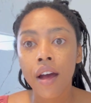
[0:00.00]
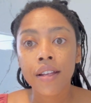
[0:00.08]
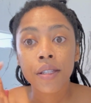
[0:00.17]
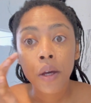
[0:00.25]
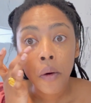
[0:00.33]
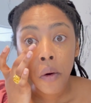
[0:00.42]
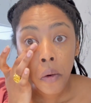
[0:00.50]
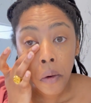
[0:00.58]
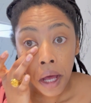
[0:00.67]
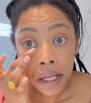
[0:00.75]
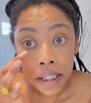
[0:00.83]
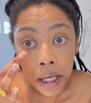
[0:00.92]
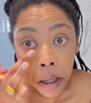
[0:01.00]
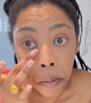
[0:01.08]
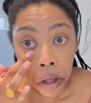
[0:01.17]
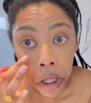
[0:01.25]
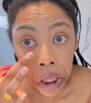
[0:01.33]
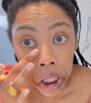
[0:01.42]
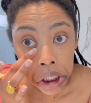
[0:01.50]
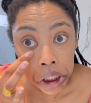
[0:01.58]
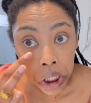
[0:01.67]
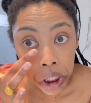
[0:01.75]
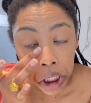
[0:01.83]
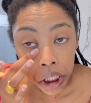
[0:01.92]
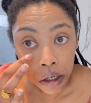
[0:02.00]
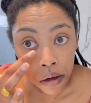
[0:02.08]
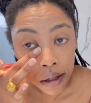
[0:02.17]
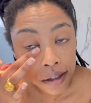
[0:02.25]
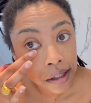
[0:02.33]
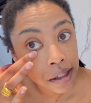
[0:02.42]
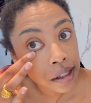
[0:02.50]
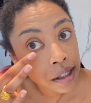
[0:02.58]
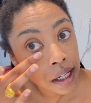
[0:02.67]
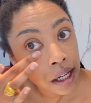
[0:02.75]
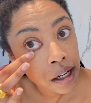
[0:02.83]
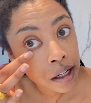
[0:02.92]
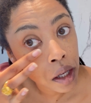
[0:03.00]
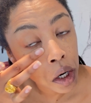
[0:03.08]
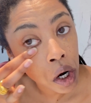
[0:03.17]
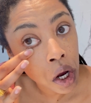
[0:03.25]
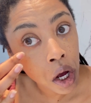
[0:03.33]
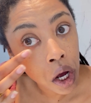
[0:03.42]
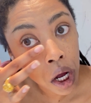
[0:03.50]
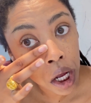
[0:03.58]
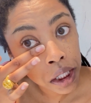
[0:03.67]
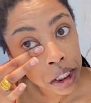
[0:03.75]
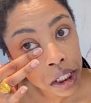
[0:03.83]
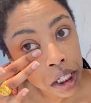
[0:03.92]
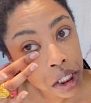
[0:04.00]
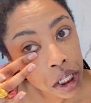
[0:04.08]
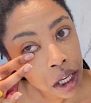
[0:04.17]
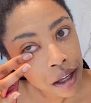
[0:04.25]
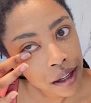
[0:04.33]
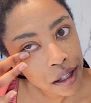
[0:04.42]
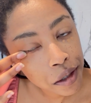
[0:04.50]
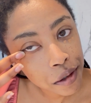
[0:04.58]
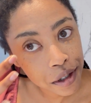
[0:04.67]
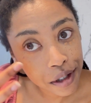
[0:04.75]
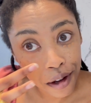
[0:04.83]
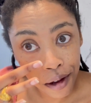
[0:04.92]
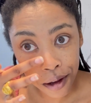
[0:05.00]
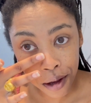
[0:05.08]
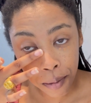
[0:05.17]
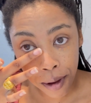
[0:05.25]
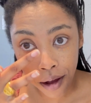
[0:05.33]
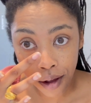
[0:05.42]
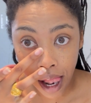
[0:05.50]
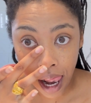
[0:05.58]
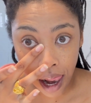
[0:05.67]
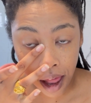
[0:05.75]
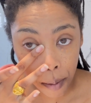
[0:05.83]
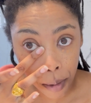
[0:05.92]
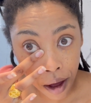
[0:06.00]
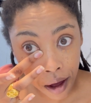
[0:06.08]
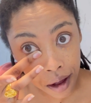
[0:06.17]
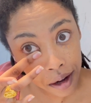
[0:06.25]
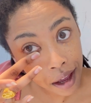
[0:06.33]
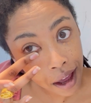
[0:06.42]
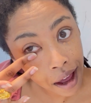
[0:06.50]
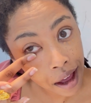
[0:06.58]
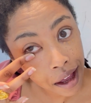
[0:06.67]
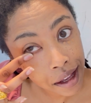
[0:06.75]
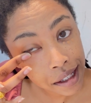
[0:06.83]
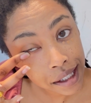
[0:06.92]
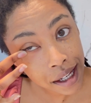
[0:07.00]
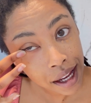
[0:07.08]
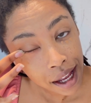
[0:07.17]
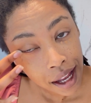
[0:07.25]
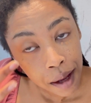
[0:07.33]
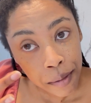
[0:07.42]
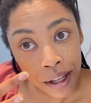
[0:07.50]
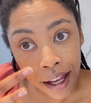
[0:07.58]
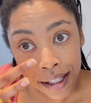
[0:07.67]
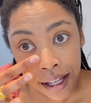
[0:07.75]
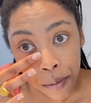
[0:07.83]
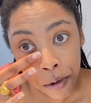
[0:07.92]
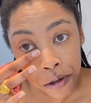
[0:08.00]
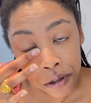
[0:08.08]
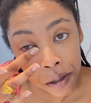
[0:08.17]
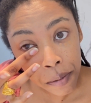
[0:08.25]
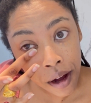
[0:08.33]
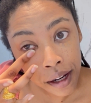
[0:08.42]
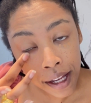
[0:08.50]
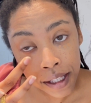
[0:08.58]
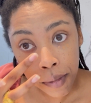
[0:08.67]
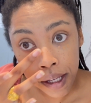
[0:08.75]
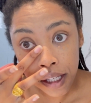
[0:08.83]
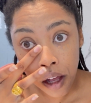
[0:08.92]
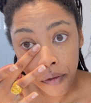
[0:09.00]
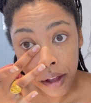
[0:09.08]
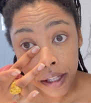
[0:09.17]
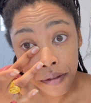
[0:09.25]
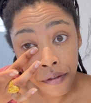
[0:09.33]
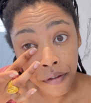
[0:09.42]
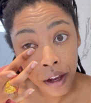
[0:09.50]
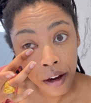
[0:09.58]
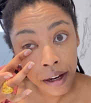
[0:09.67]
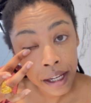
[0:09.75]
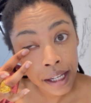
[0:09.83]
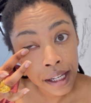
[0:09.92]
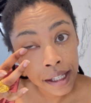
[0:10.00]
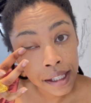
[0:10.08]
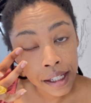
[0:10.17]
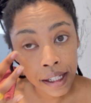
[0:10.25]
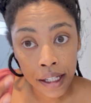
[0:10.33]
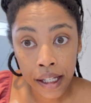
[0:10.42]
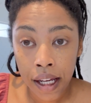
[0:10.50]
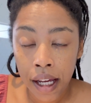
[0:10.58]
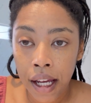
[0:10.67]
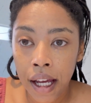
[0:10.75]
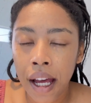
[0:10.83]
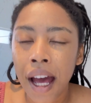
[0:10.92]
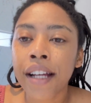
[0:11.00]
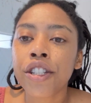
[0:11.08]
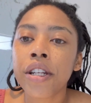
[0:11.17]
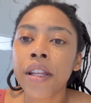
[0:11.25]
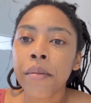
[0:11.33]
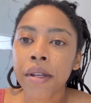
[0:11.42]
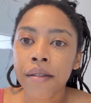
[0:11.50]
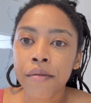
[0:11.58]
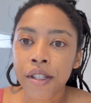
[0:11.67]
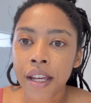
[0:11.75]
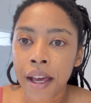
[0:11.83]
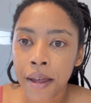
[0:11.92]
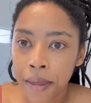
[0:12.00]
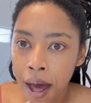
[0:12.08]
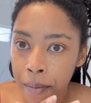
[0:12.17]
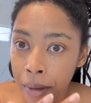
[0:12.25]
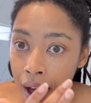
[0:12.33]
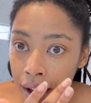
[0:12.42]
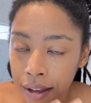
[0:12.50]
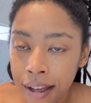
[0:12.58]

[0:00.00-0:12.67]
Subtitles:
So as I put this little concealer on, let's continue to talk about le podcast. But yes, I produce the podcast myself. It's very easy. Actually, let me take that back.